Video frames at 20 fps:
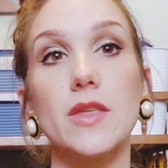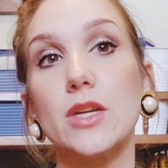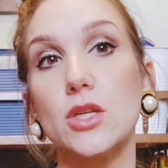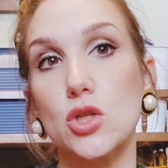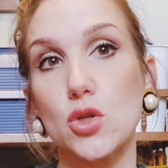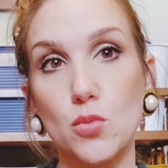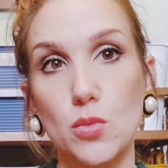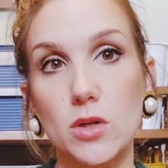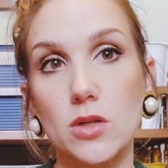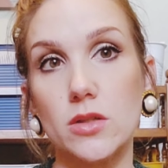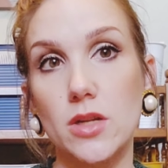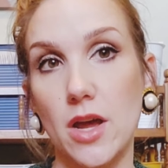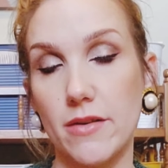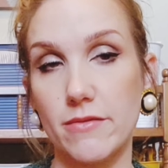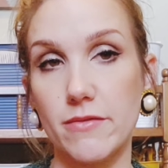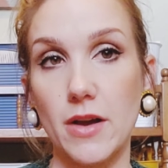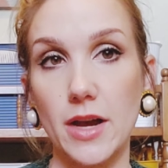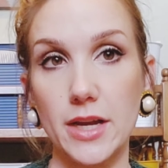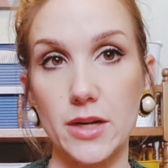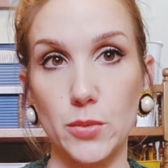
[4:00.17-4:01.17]
that you will
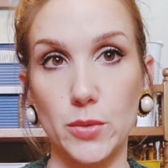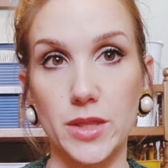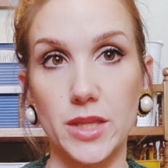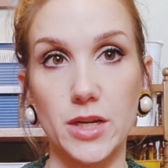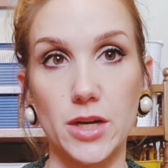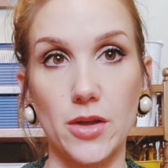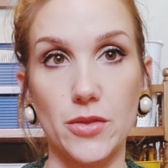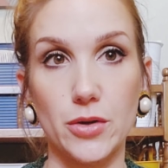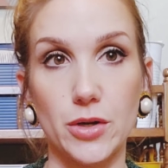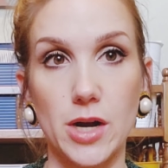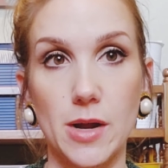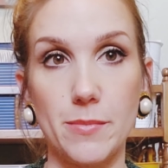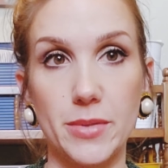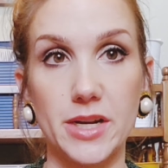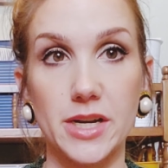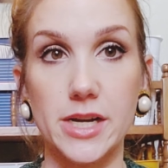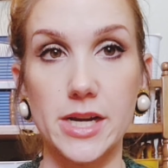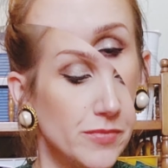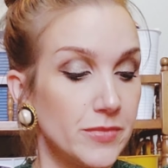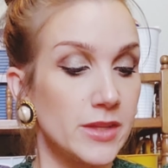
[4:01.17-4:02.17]
not find with another
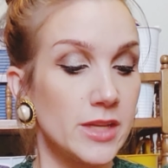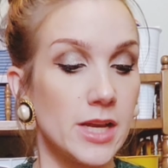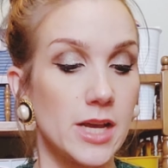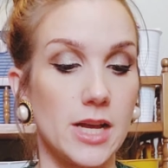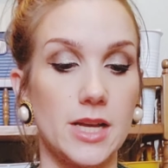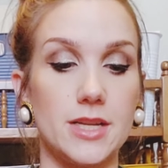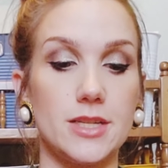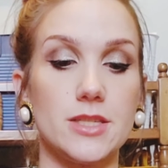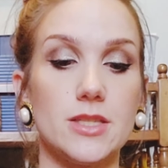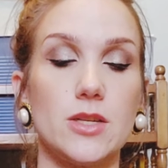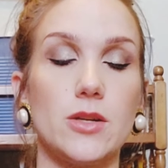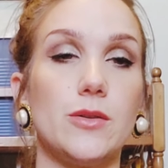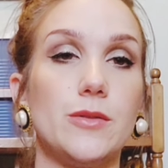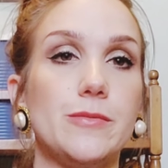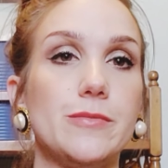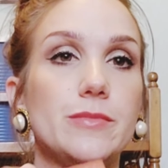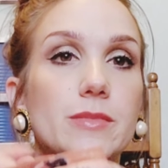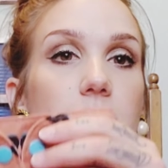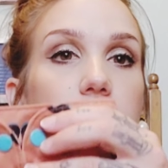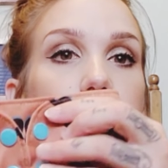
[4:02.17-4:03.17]
company.
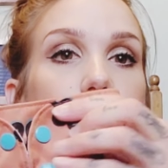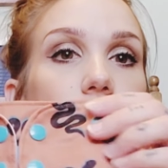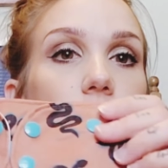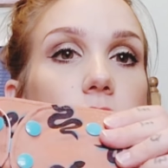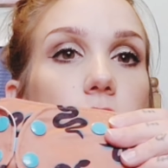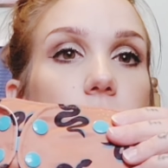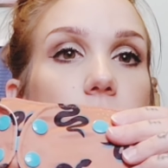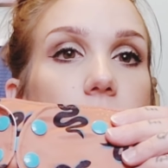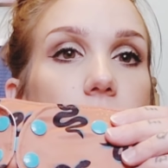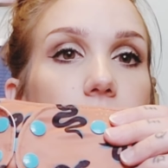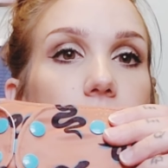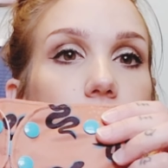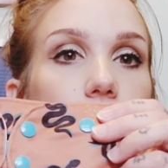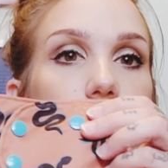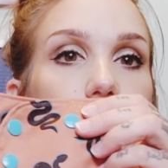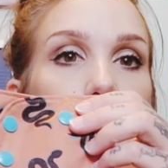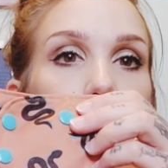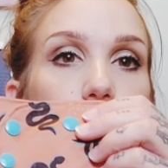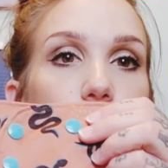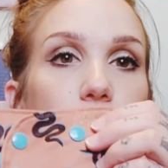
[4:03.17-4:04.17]
So taking a look at the
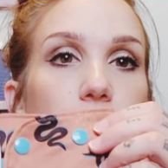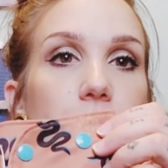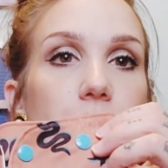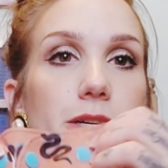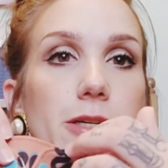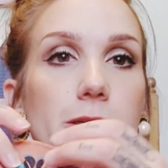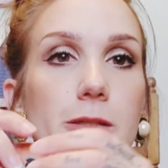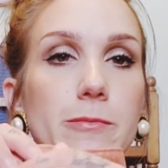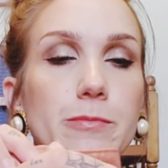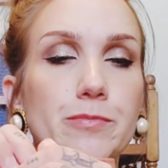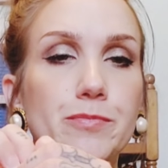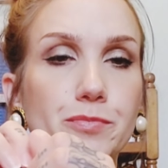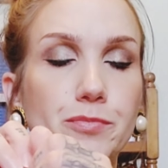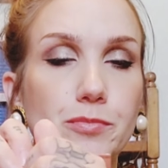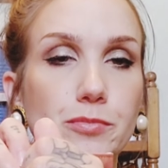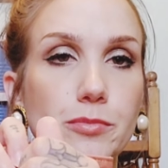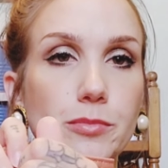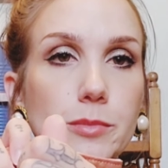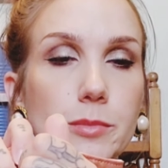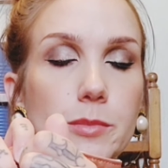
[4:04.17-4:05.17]
diaper here,
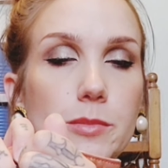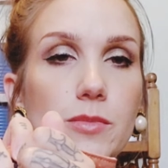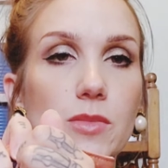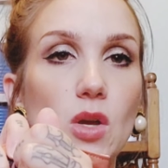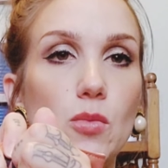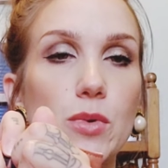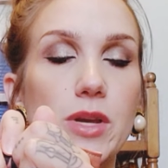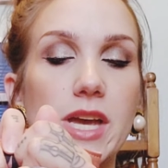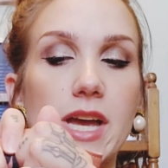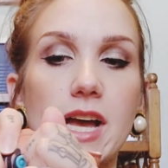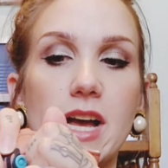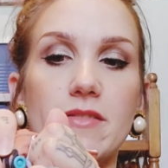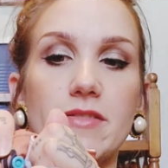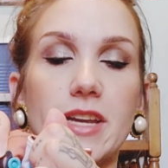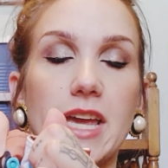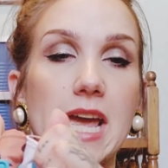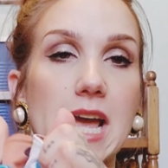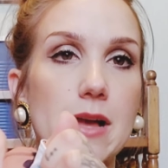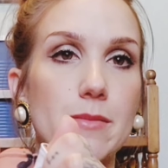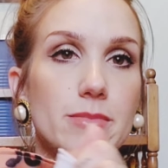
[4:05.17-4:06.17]
we have
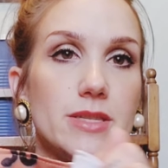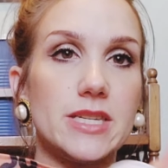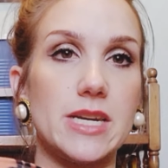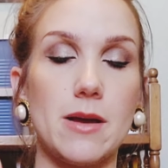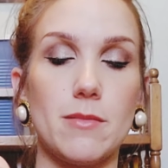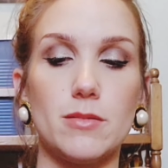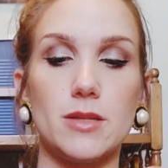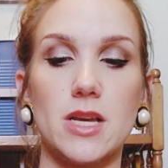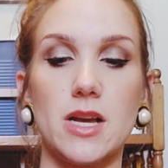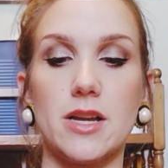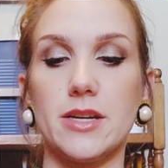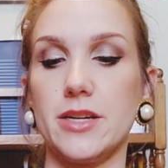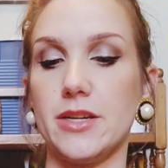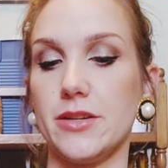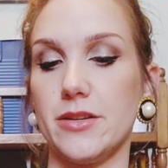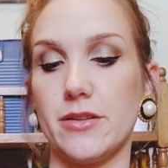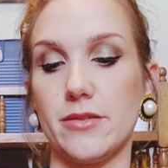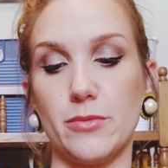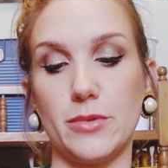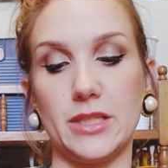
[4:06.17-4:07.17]
cam snaps on
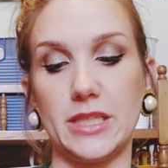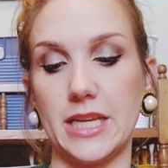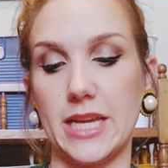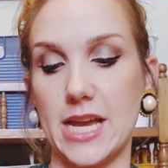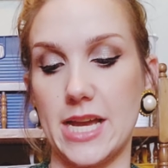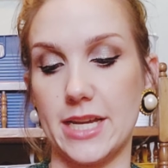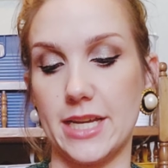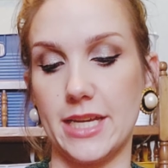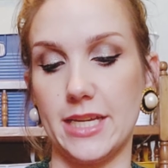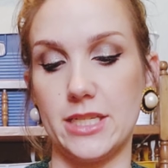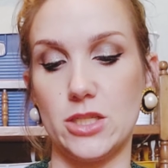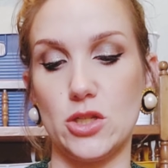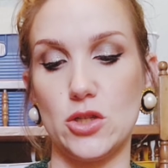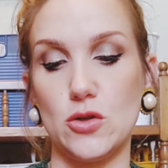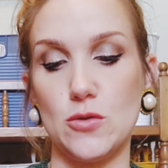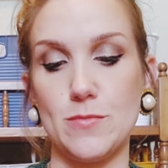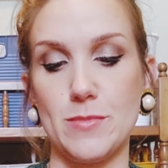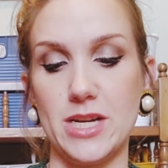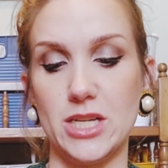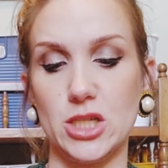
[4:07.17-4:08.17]
here. Really can't get
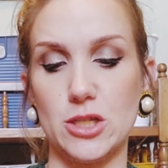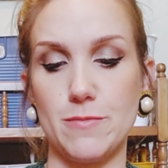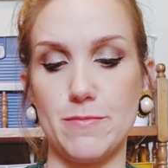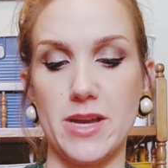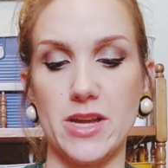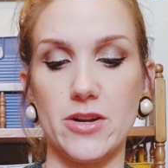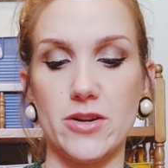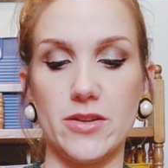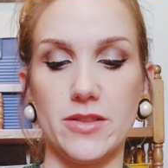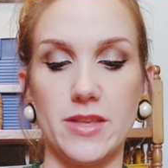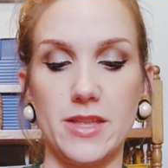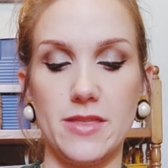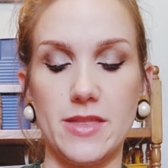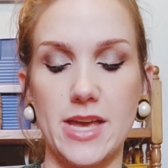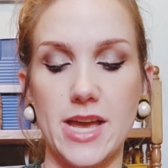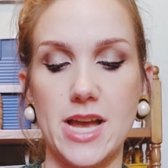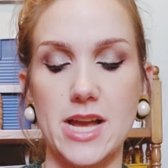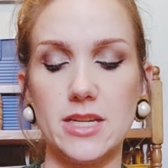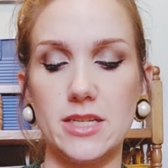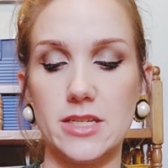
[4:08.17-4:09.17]
too much better than
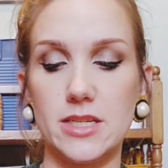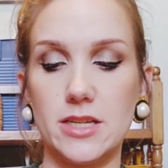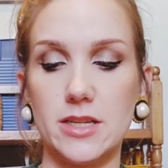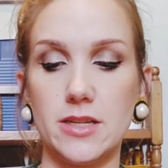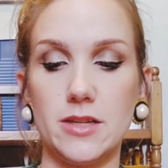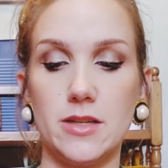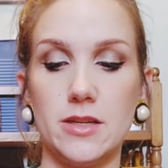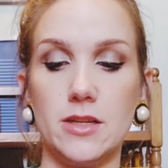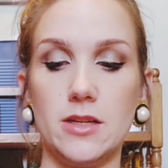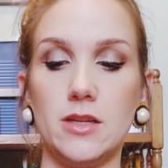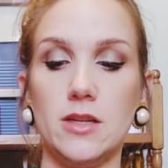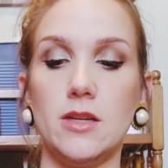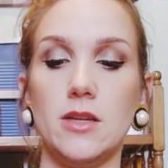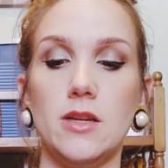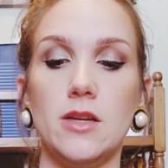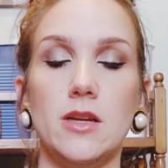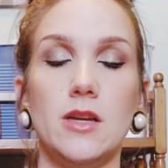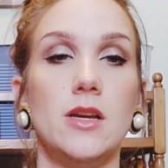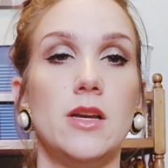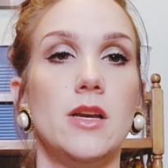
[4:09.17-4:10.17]
that.
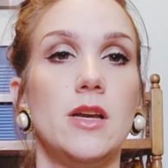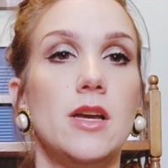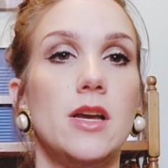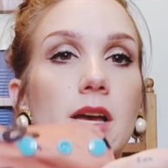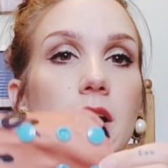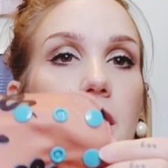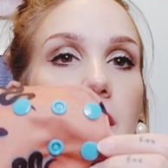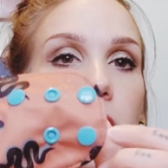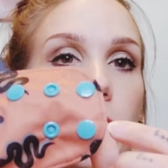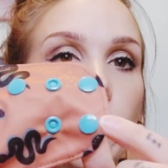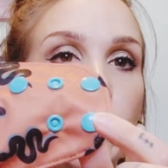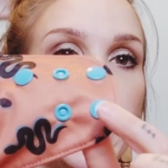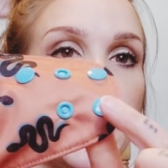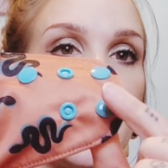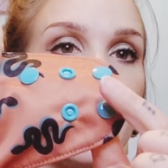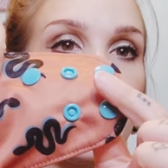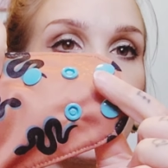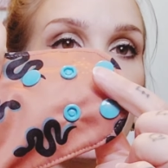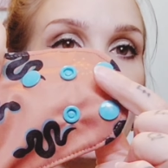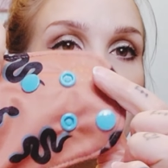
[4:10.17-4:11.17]
And we
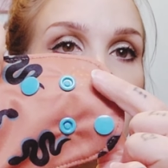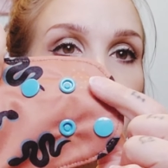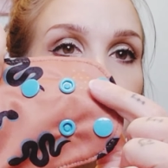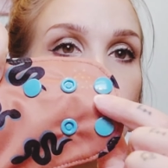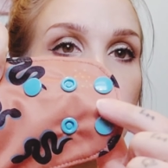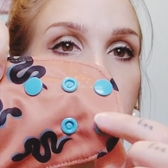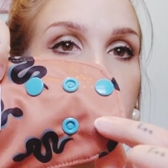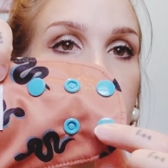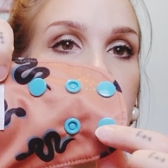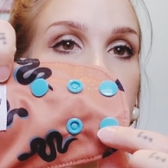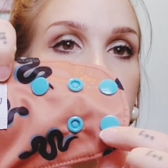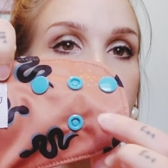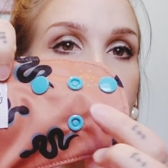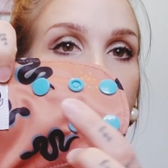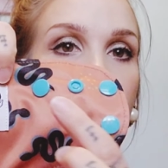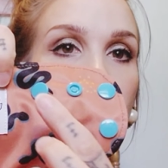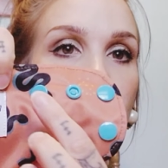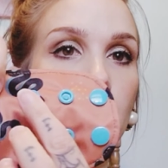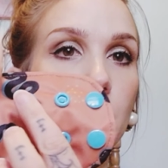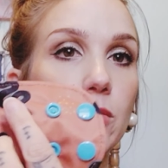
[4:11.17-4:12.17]
have a 3
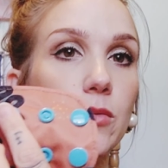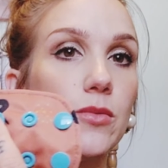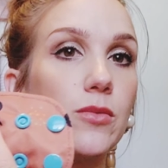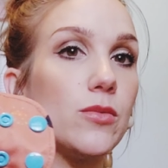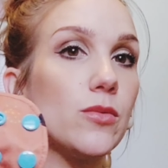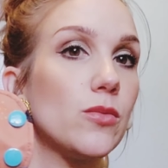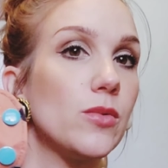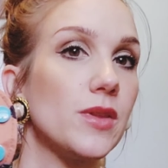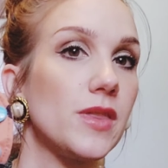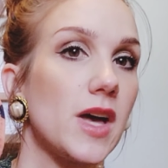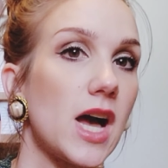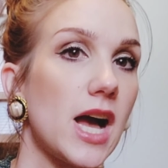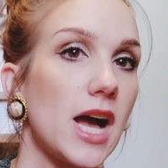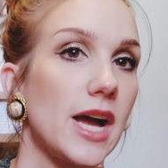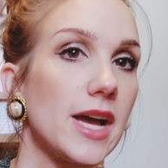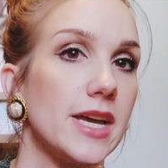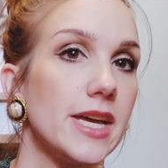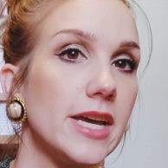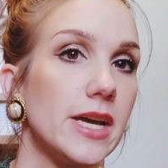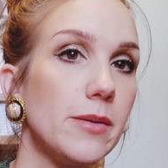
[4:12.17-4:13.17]
snap with a
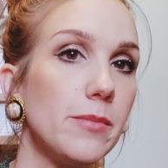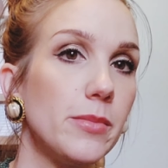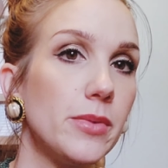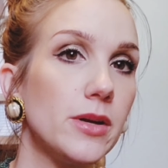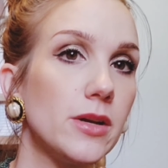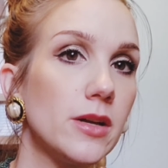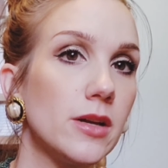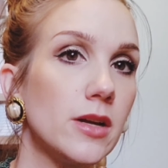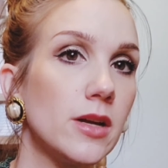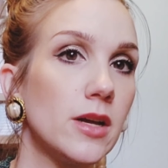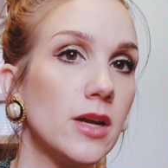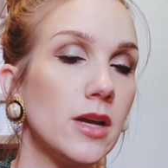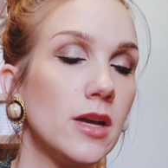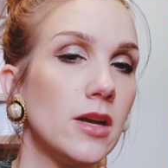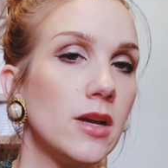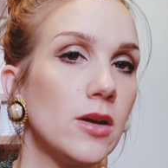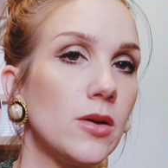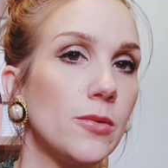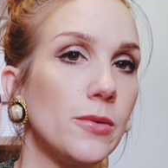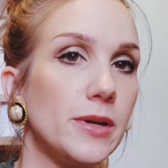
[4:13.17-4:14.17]
high hip.
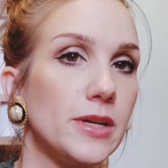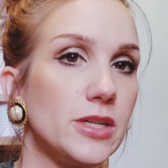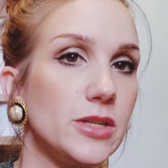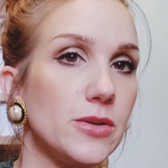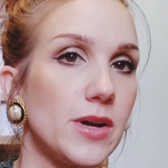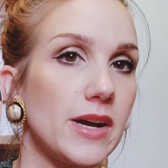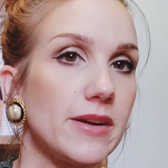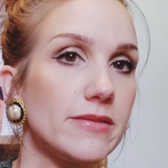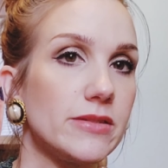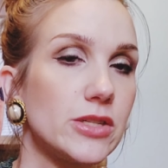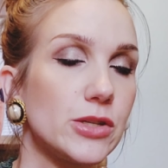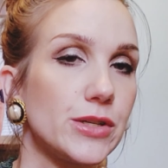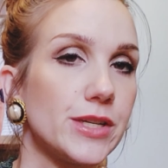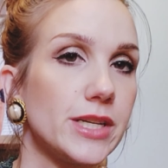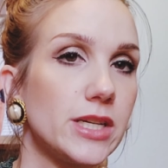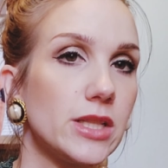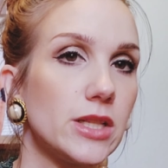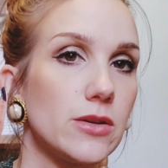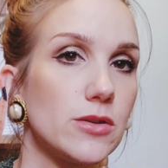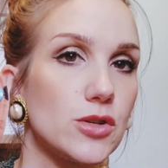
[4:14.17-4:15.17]
We do have dirty
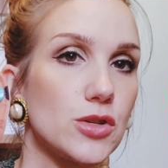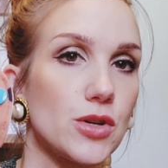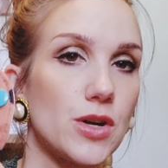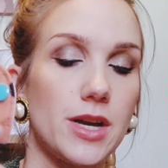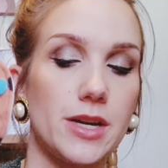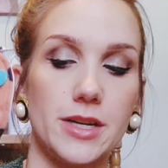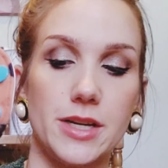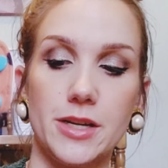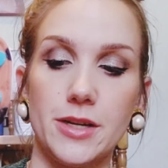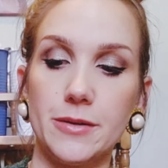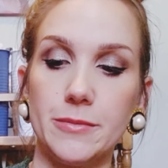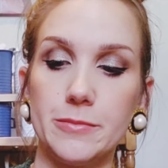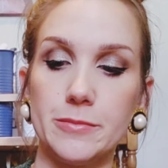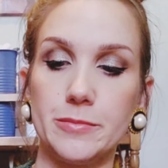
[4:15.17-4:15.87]
closure on here.